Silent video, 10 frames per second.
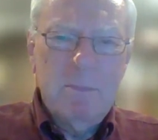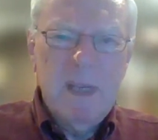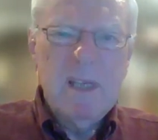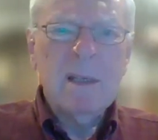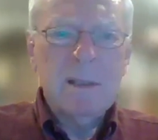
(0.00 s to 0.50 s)

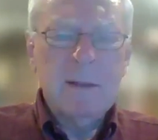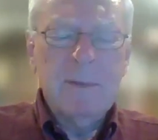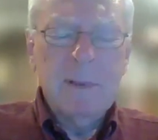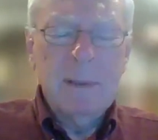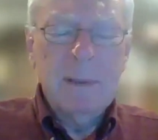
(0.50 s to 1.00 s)
business
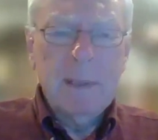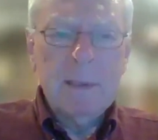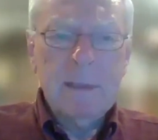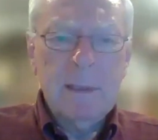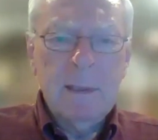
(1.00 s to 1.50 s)
of the
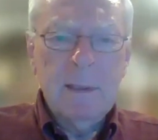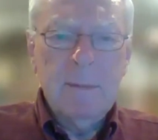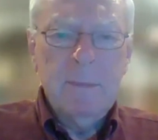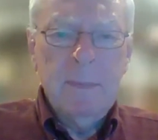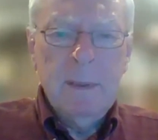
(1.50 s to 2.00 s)
Olympics
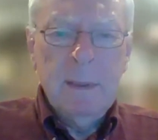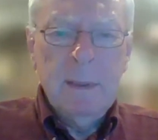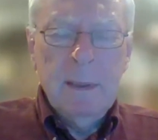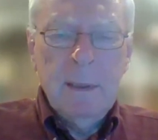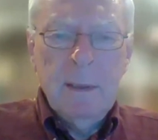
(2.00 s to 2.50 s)

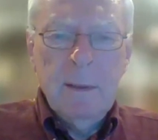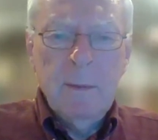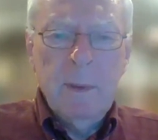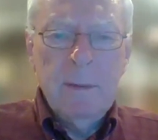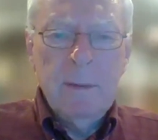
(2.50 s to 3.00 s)

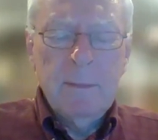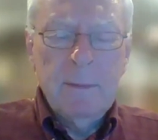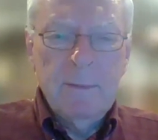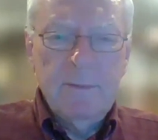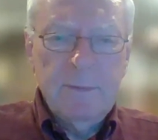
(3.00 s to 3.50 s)

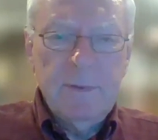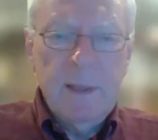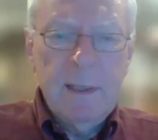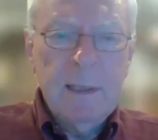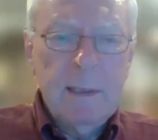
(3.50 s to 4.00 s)
when
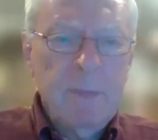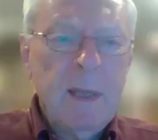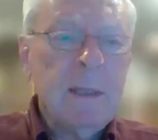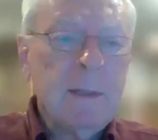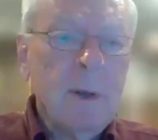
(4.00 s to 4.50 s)
finally the
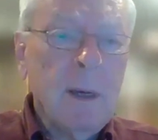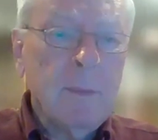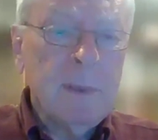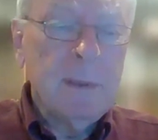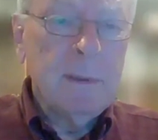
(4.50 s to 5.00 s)
penny
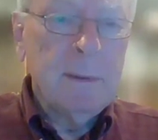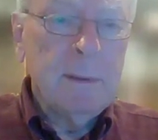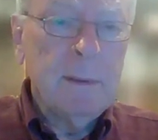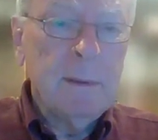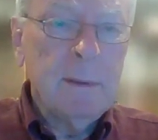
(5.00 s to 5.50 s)
dropped.
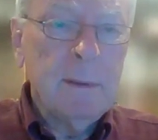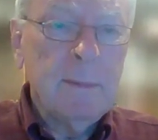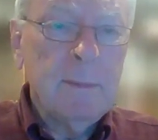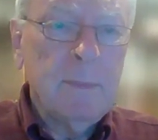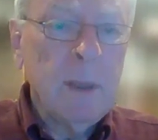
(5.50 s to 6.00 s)

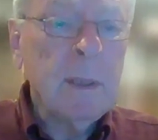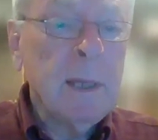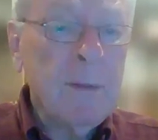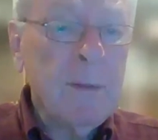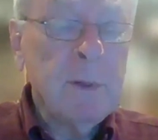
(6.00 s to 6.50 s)

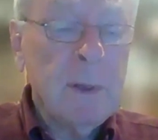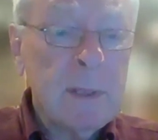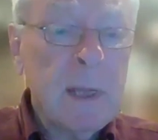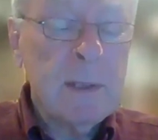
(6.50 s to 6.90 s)
Partly after Los